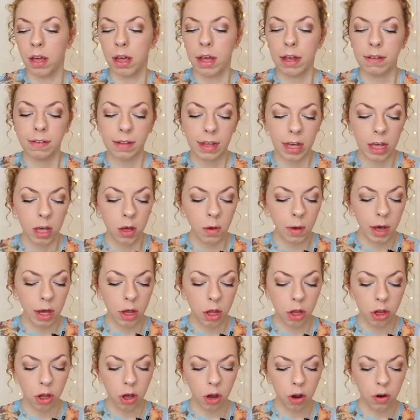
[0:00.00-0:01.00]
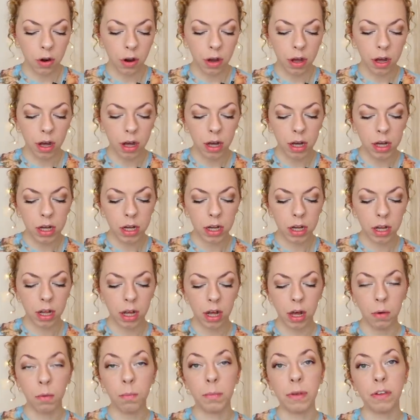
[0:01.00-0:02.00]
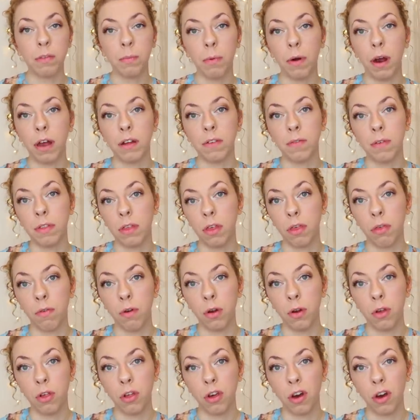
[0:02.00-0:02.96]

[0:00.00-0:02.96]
Let's get you a chakra card. I wouldn't be surprised with the throat